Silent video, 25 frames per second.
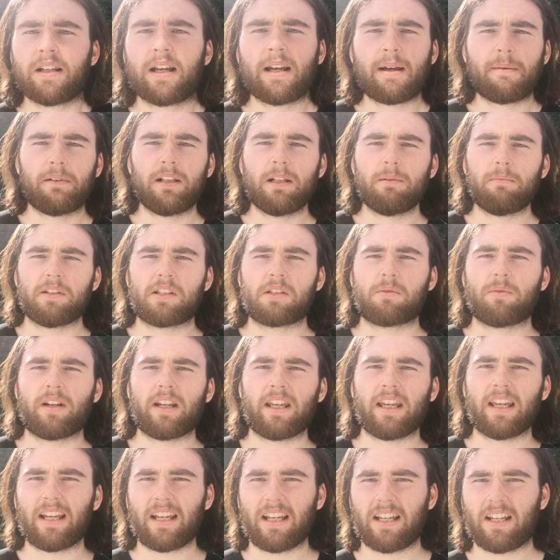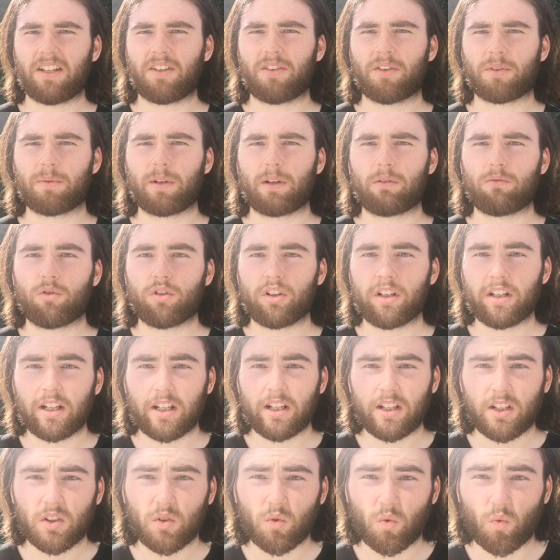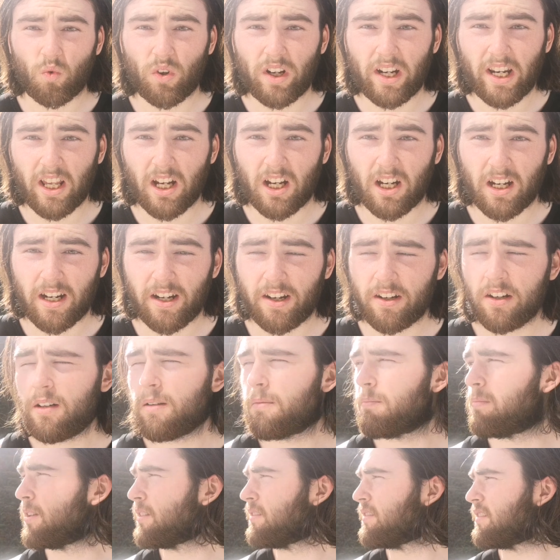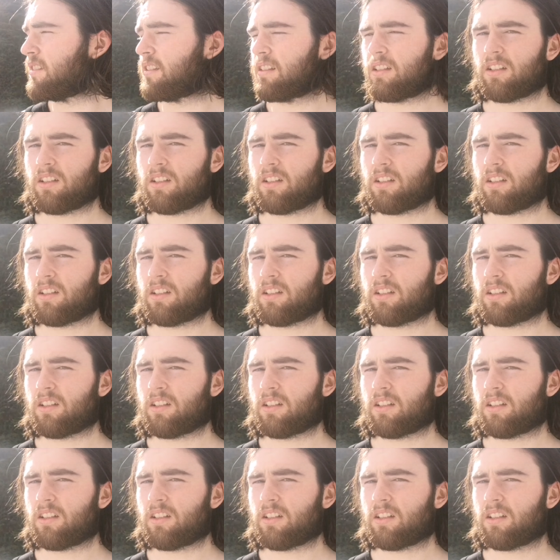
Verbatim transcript: I'm a little bit sweaty just my running it's really hot here but